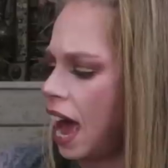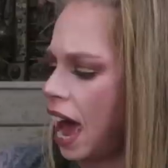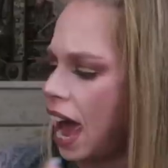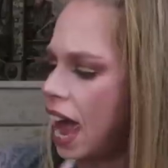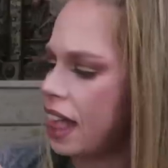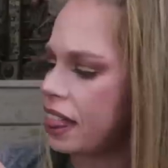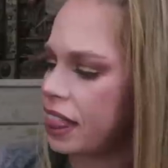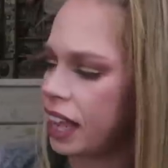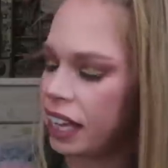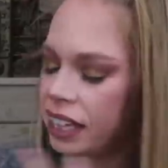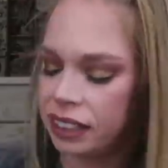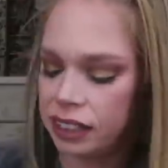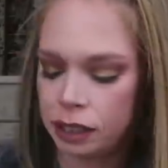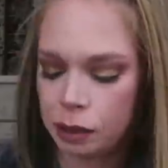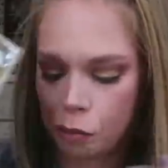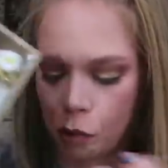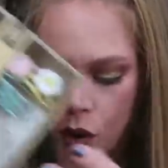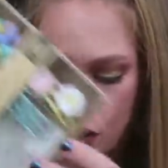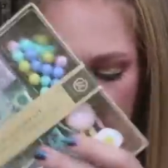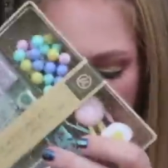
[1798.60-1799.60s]
And then
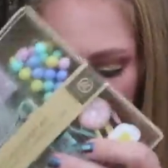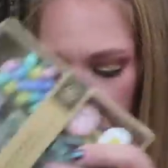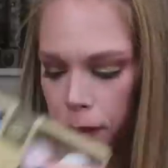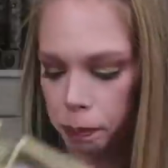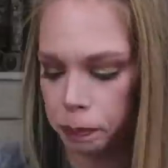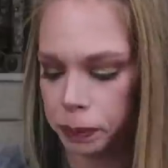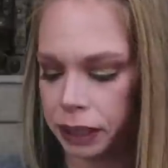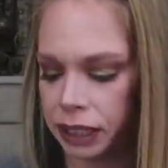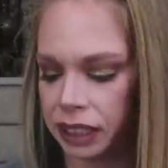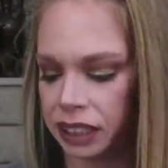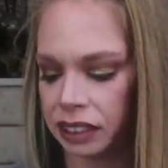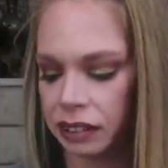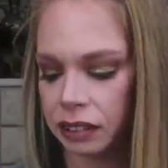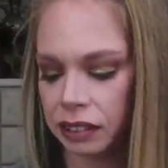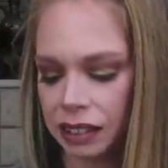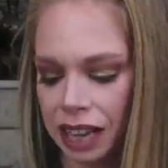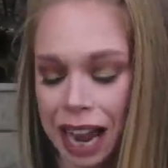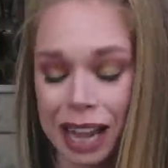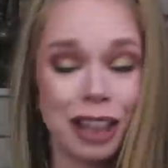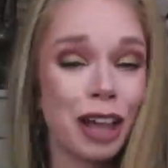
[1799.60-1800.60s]
some more clips.
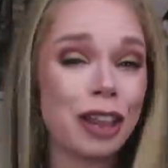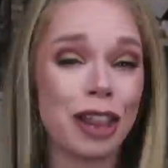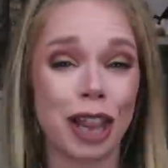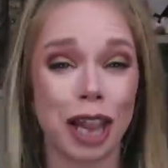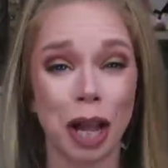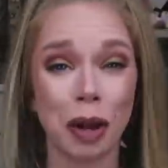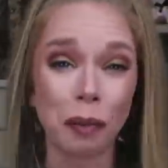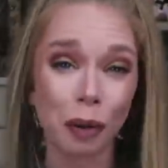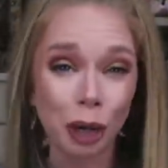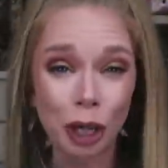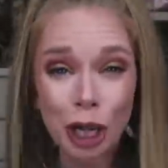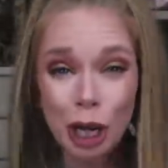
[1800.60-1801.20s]
I thought that they were